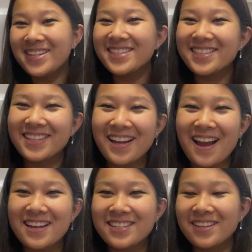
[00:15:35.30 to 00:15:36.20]
Additionally,
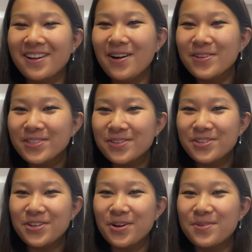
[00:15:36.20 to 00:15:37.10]
Ashley also
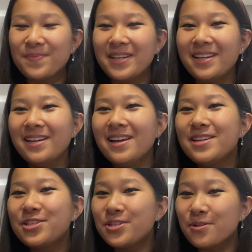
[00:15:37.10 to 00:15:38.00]
showed me
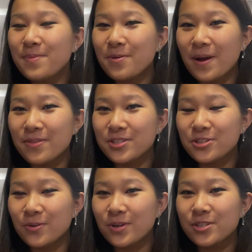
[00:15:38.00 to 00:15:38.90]
around the
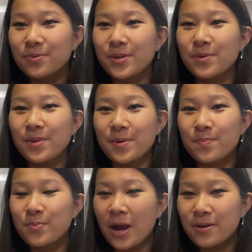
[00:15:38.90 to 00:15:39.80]
store, so we
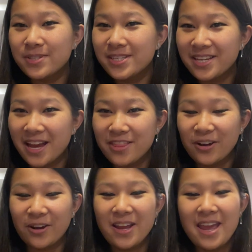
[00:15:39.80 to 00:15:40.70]
like browsed
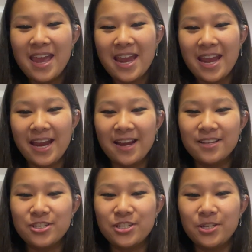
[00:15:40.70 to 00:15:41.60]
together,
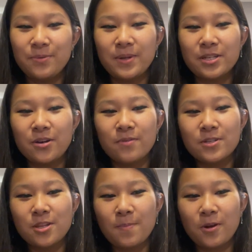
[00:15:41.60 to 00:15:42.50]
and she went over
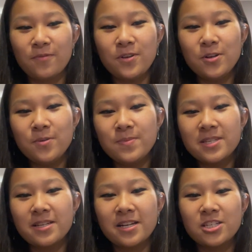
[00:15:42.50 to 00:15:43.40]
to the perfume
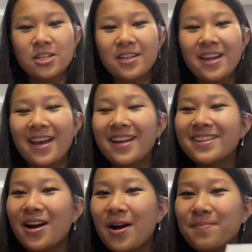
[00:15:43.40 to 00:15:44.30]
section
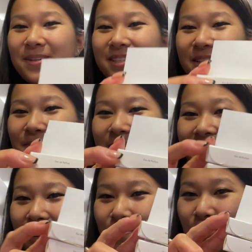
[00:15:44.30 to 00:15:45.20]
and got me some
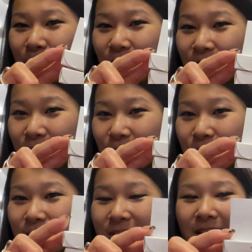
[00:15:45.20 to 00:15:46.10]
sample
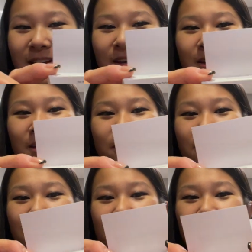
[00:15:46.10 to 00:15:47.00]
perfumes so
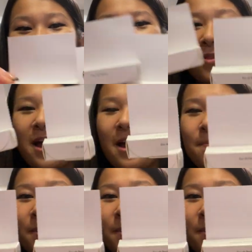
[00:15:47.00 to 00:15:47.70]
I can show that.